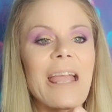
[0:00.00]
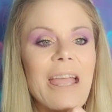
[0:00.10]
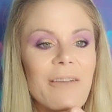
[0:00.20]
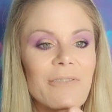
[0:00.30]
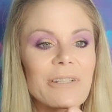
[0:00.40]

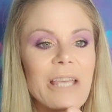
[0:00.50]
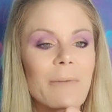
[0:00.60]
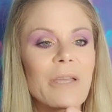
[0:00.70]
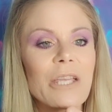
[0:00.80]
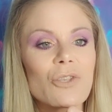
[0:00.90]
every time
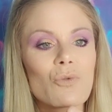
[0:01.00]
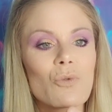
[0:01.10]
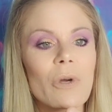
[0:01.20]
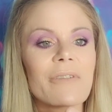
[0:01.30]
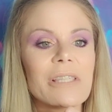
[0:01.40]
each one
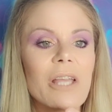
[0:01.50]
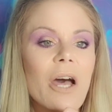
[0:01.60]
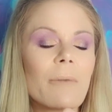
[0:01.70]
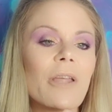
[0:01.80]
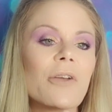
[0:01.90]
of us
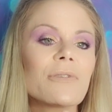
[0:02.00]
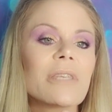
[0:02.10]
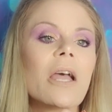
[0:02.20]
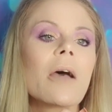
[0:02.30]
uploads.